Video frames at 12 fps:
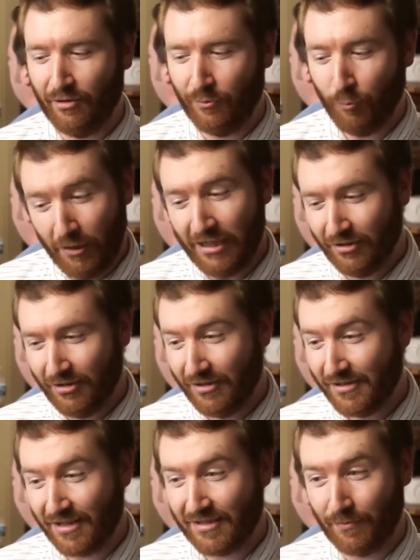
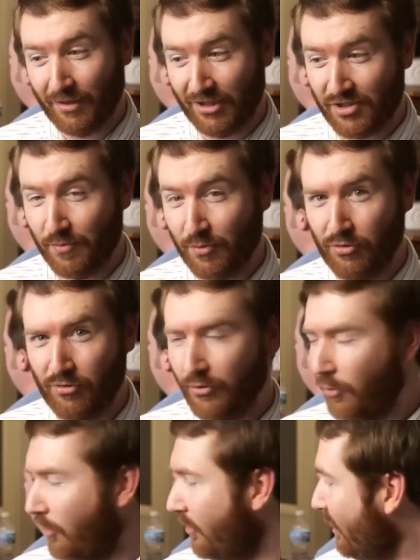wheels and something smooth.
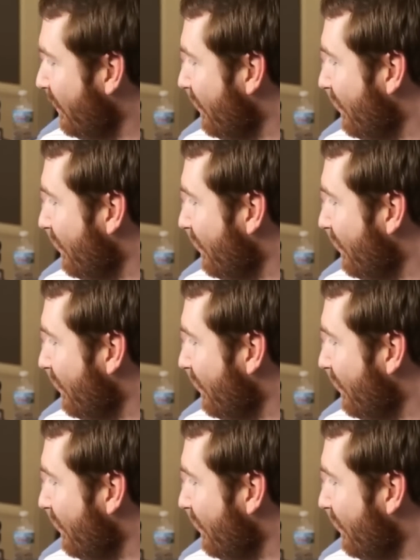Or,